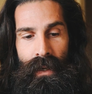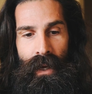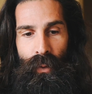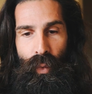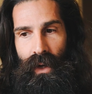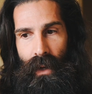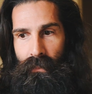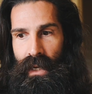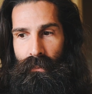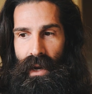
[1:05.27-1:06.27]
And what I
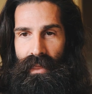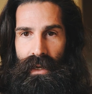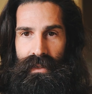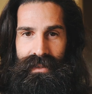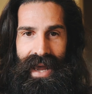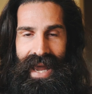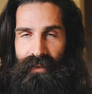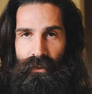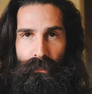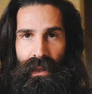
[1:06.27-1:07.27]
mean by that is I
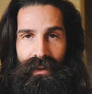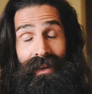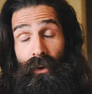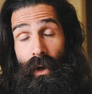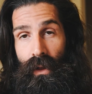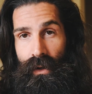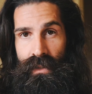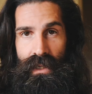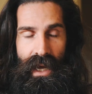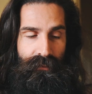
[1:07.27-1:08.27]
haven't
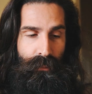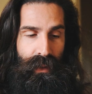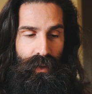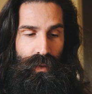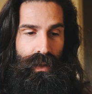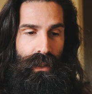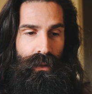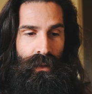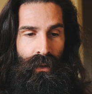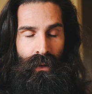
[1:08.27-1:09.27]
been
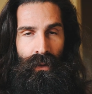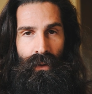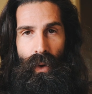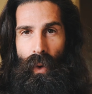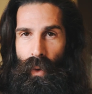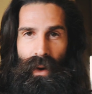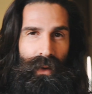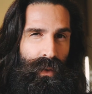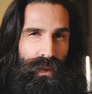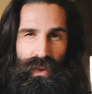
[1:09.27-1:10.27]
using
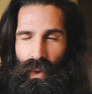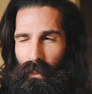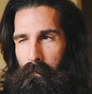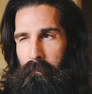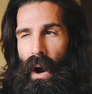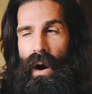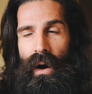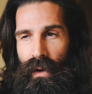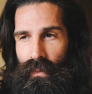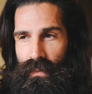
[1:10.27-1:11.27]
oils or
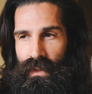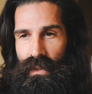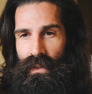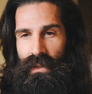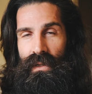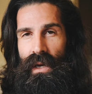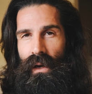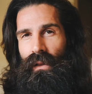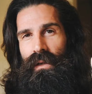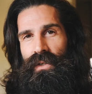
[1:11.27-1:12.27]
balms
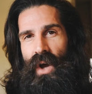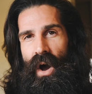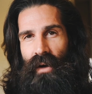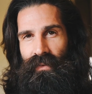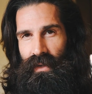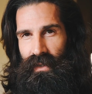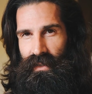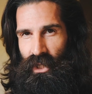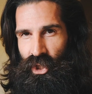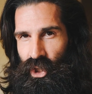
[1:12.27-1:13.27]
nearly as often as
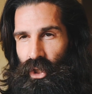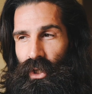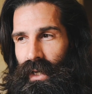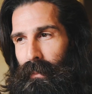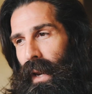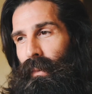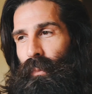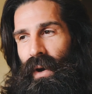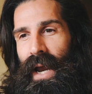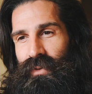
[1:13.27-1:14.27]
I should, and maybe
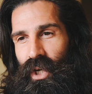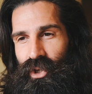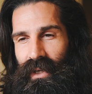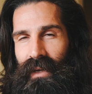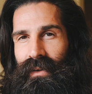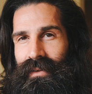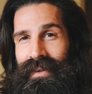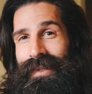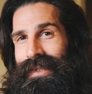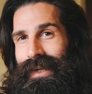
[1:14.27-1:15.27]
perhaps I should
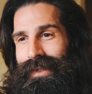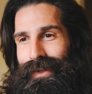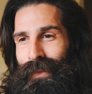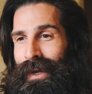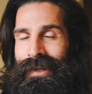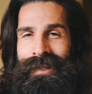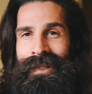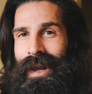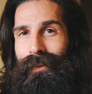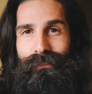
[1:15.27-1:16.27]
even stick some
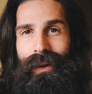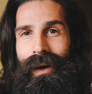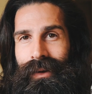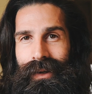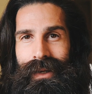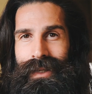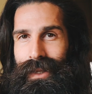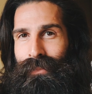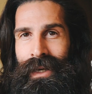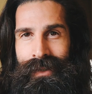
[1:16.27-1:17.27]
sunblock into
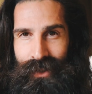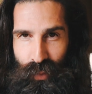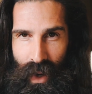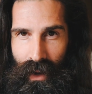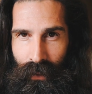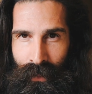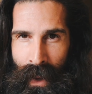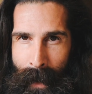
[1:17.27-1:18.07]
the mix as well.